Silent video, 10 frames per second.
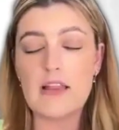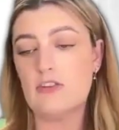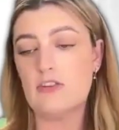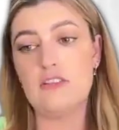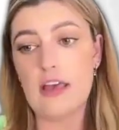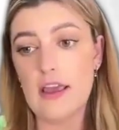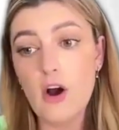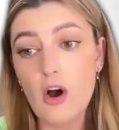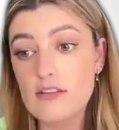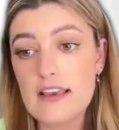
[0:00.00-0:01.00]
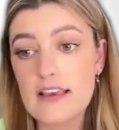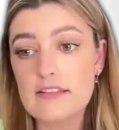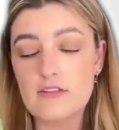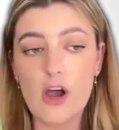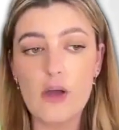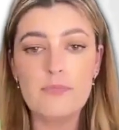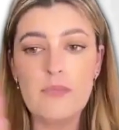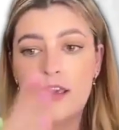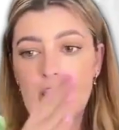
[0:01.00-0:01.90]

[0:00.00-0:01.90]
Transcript: let's just say on desktop,